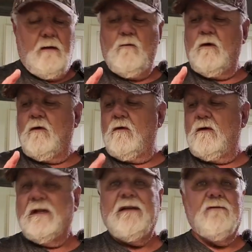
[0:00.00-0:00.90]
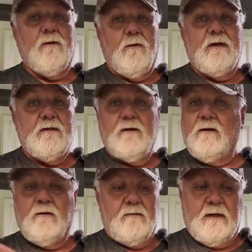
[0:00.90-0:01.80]
We're going to leave the grease in
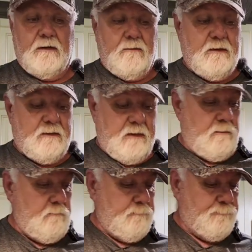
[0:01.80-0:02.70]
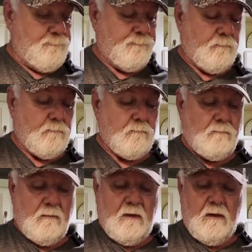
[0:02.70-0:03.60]
there. Don't take the grease out.
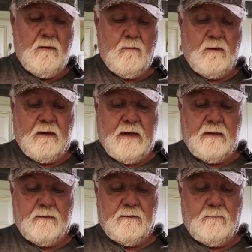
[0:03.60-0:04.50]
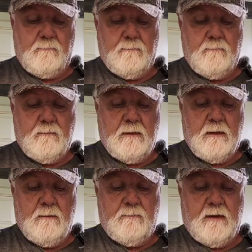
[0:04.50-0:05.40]
We're going to add
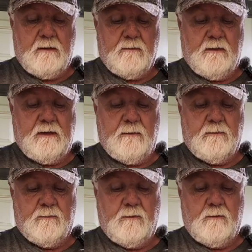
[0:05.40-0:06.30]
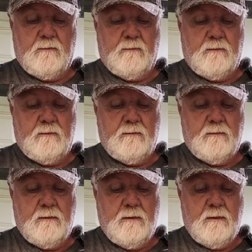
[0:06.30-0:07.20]
about 3 tablespoons
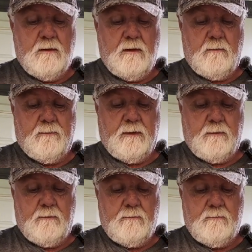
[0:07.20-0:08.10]
of butter.